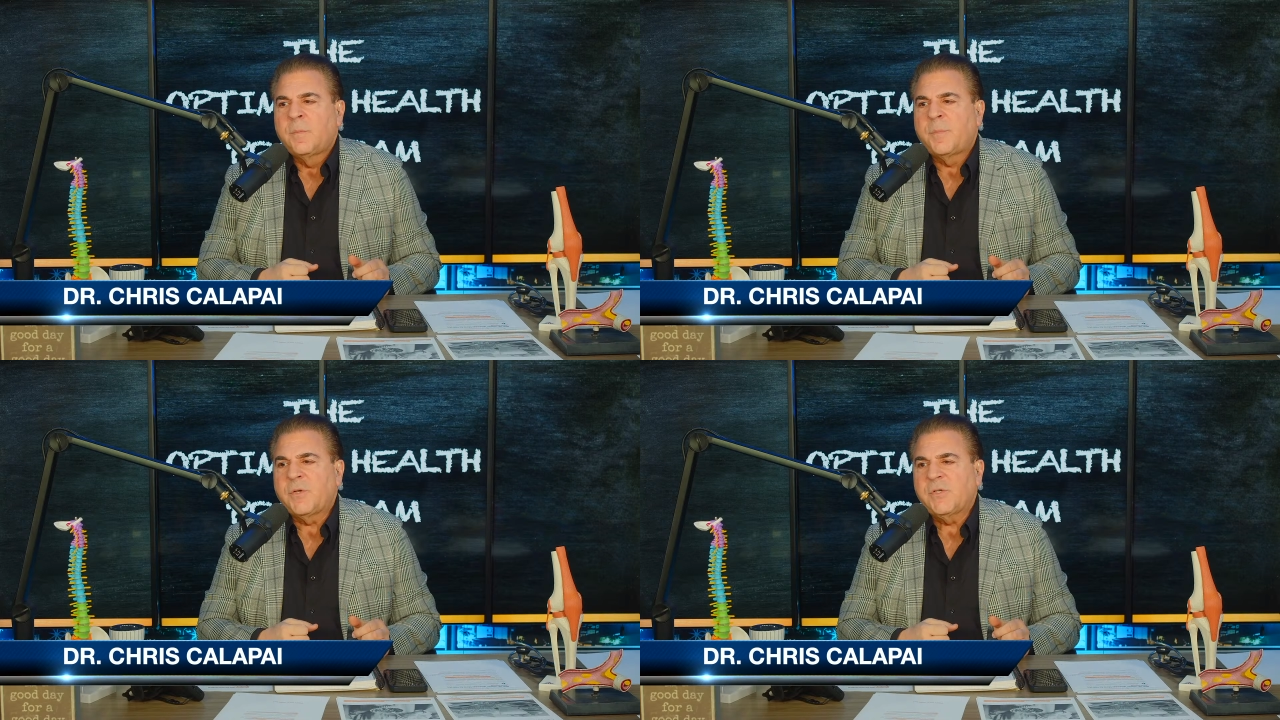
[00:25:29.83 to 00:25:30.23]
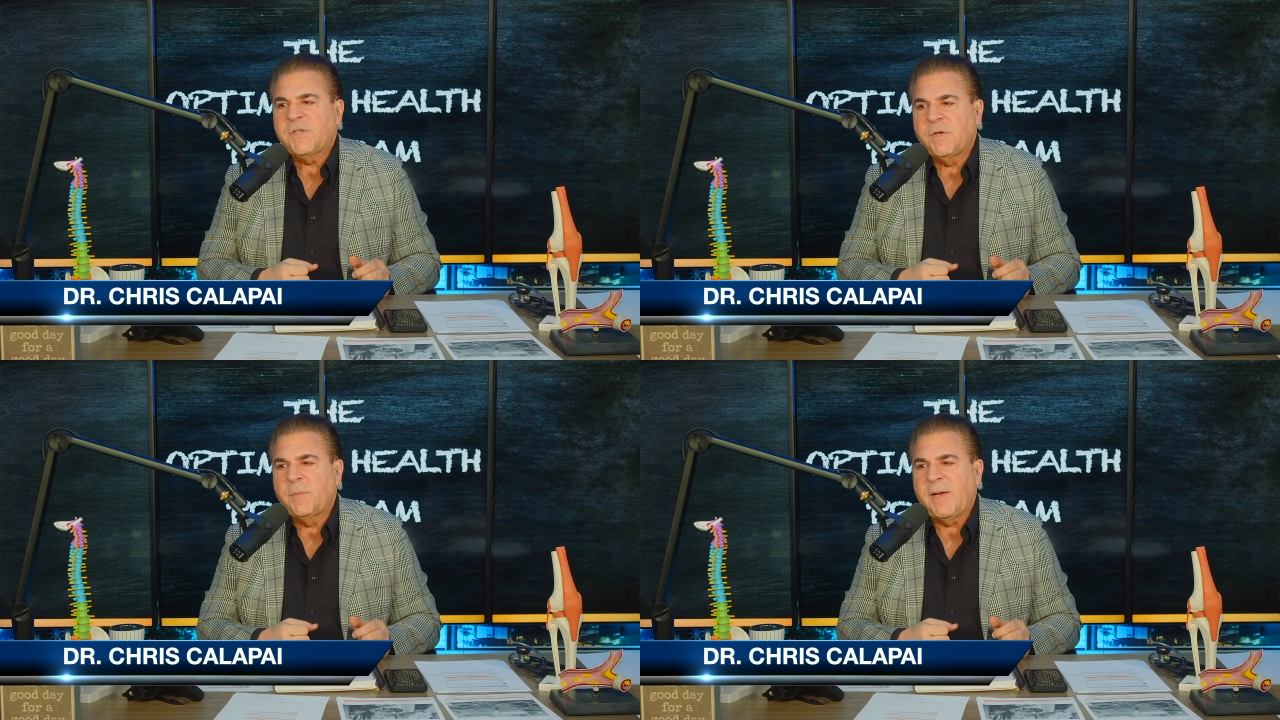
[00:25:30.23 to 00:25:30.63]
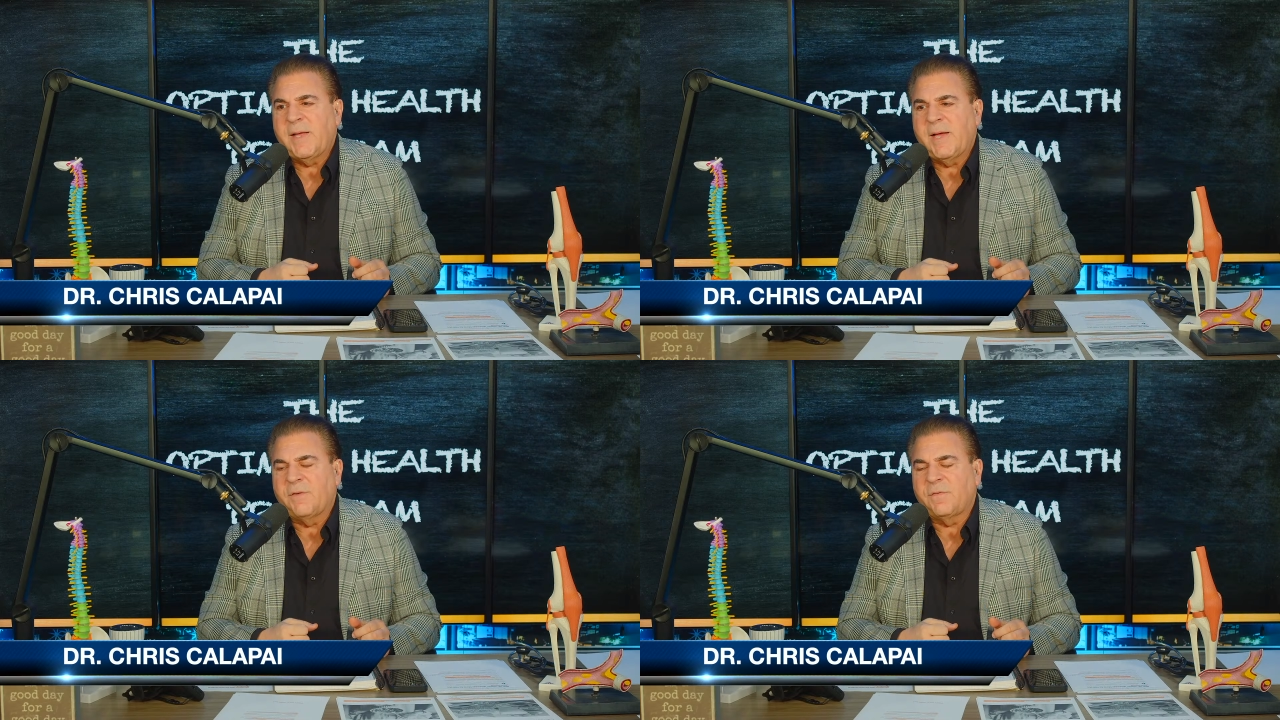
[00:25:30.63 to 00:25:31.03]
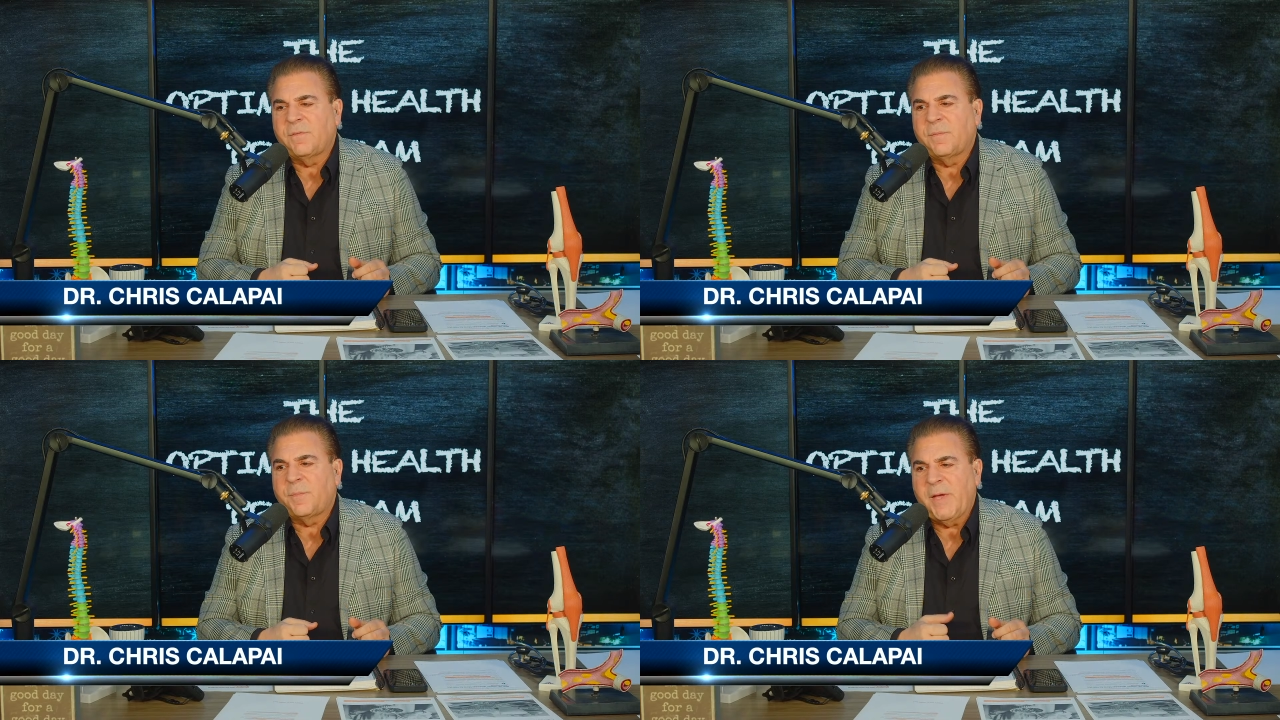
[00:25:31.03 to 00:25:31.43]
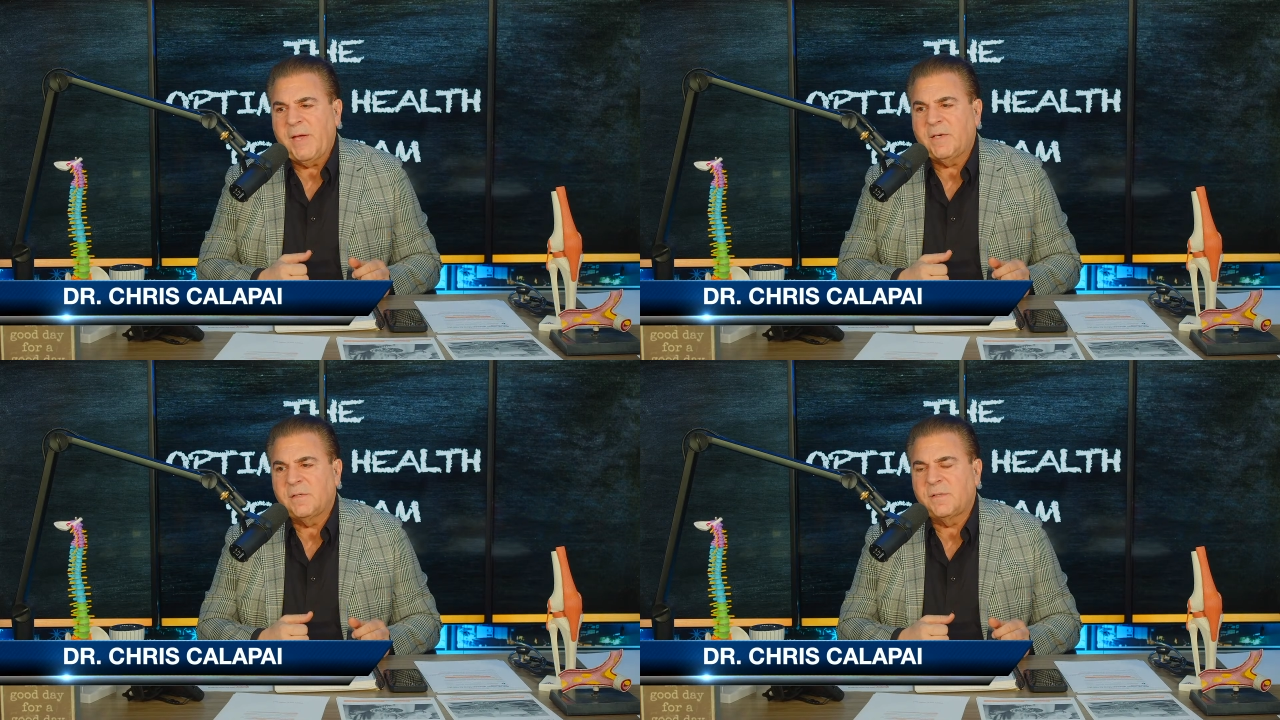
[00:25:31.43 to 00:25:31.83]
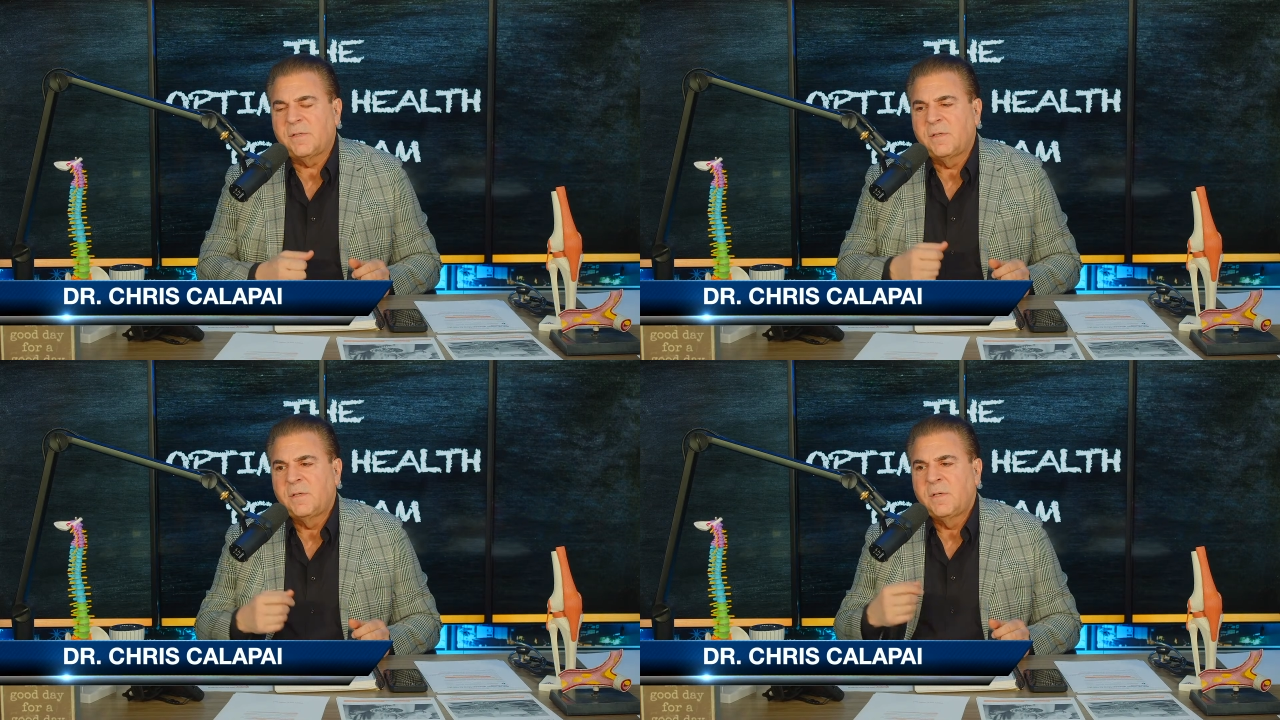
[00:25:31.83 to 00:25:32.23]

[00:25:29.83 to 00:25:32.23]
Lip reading: But you still might have pains